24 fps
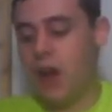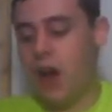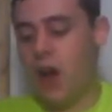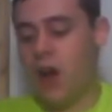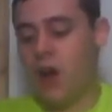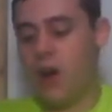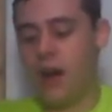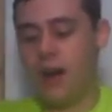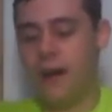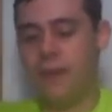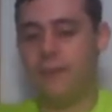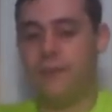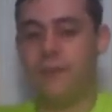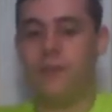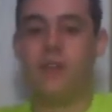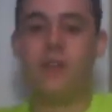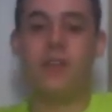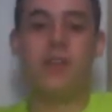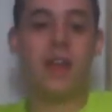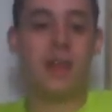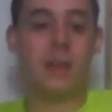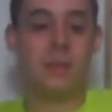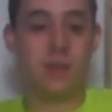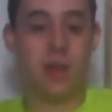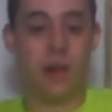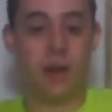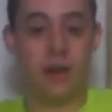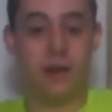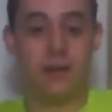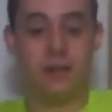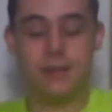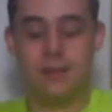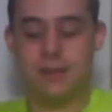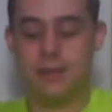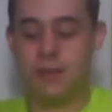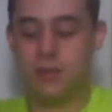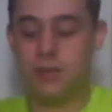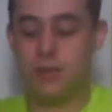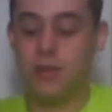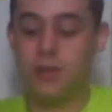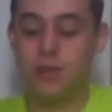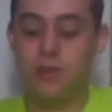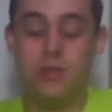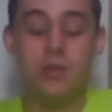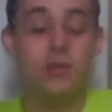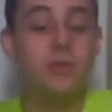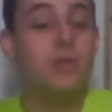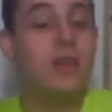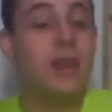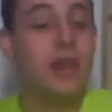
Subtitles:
Alright, for name cards. So you do